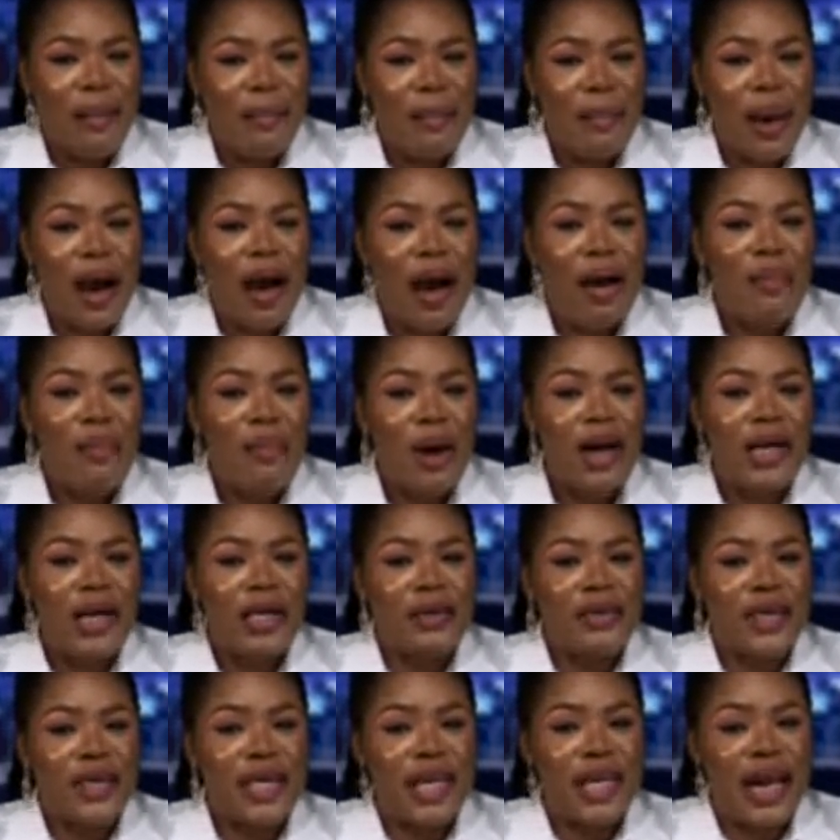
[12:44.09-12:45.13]
power
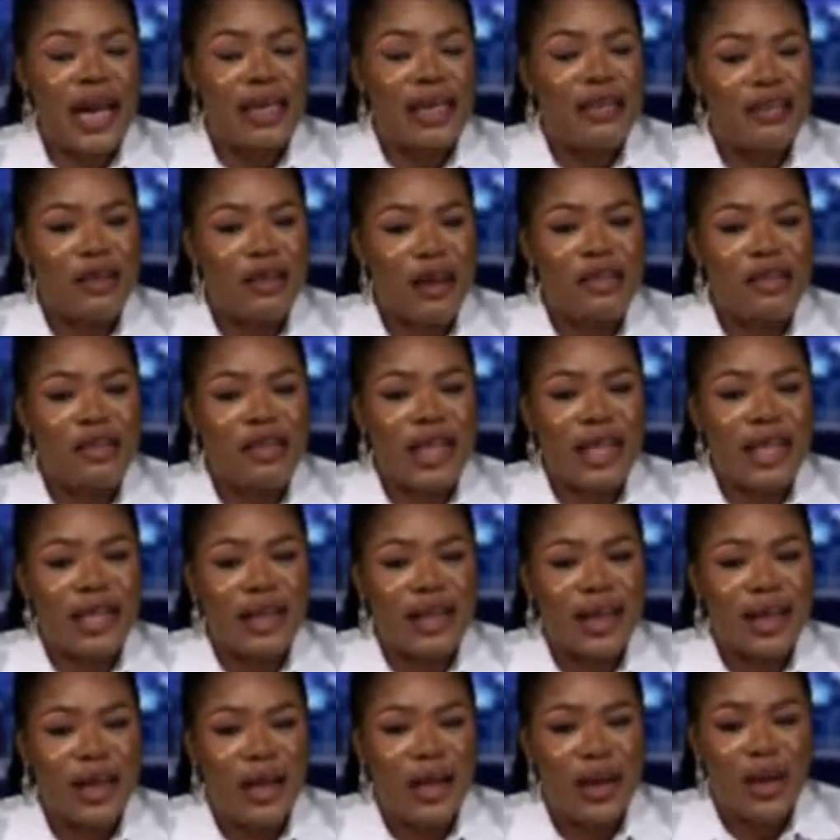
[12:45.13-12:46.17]
mongering and tussling.
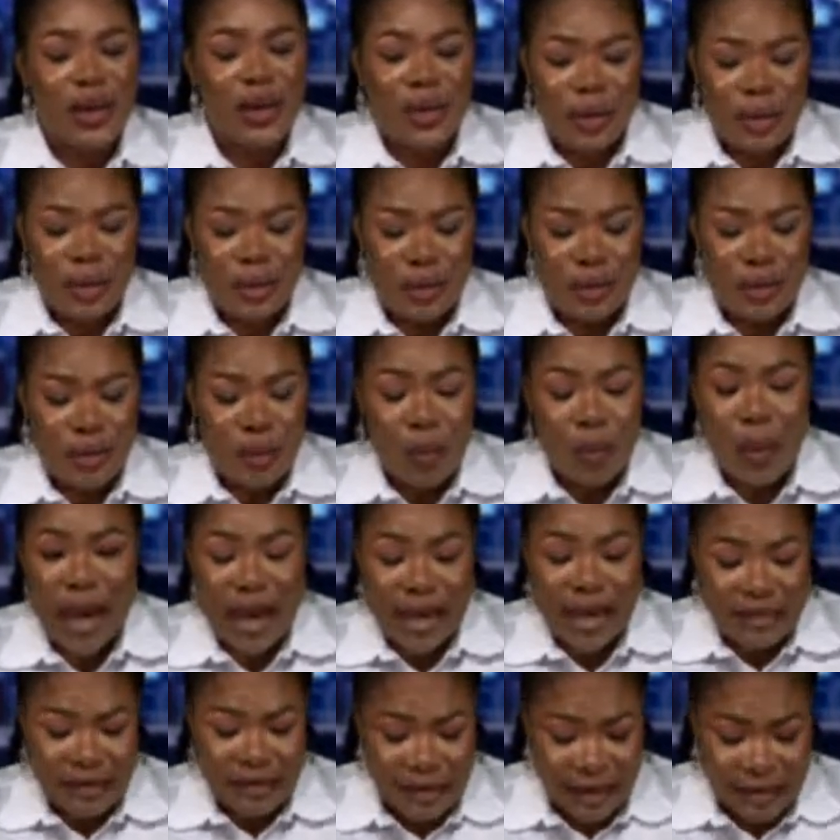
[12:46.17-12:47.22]
Where
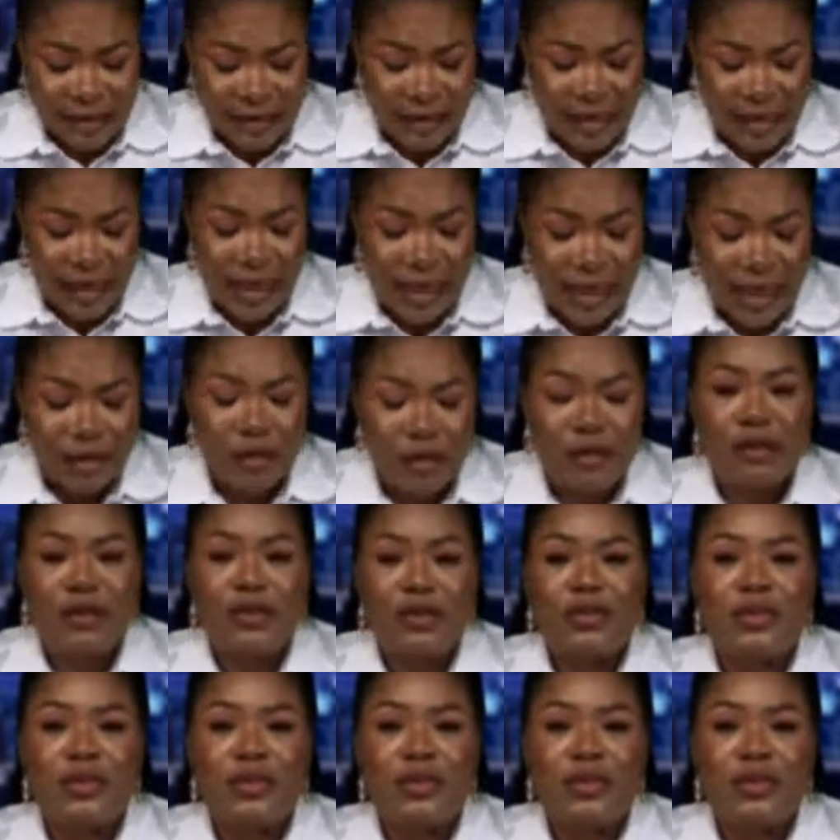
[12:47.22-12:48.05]
is this leading to?